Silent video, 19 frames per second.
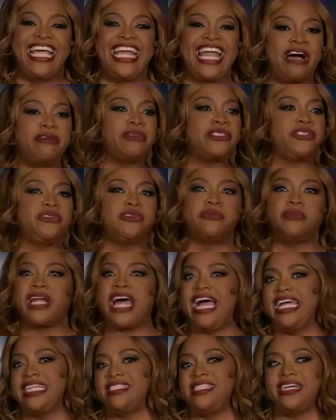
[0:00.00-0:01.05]
And I was doing
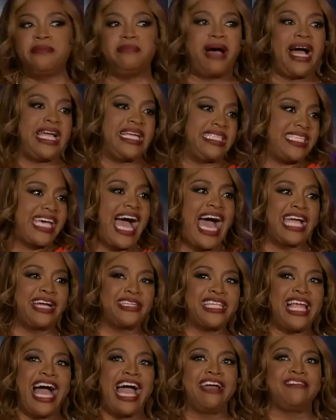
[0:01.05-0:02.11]
what I had done my
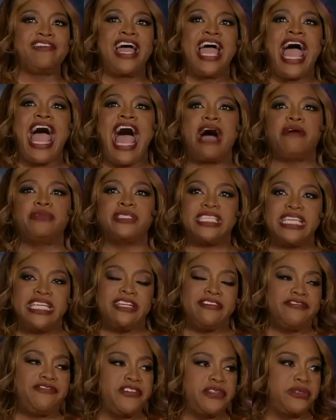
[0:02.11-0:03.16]
entire life. I was
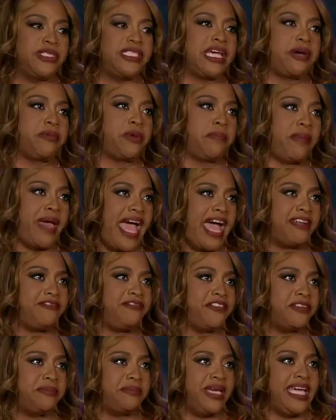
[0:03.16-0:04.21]
eating foods that were
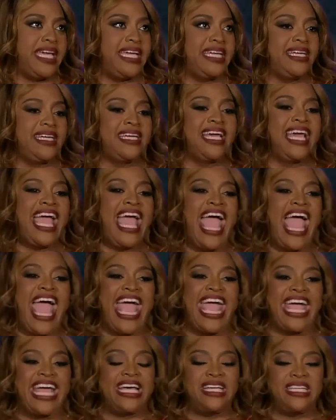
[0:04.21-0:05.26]
bad for me
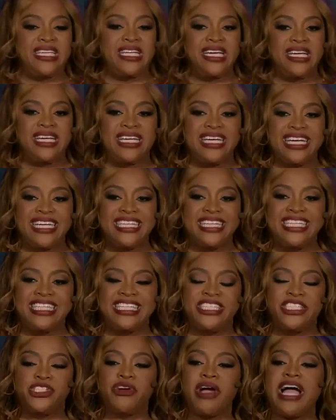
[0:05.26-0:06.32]
and
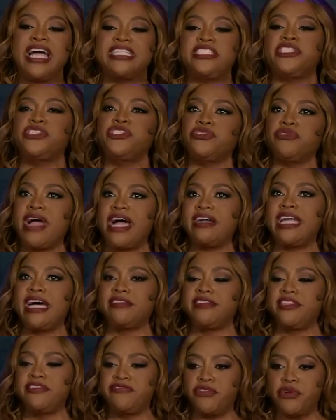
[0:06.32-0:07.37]
trying to drown
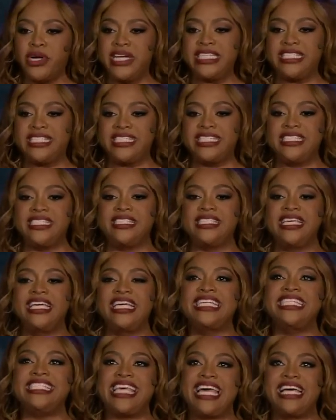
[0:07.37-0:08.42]
out the voices
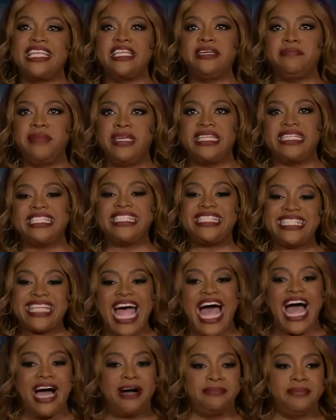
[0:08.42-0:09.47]
telling me to
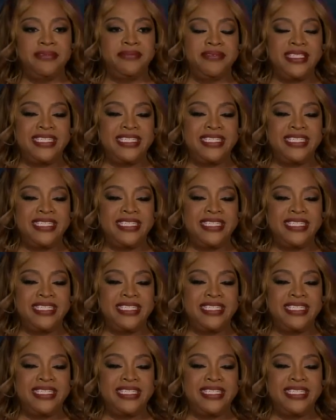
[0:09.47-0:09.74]
stop.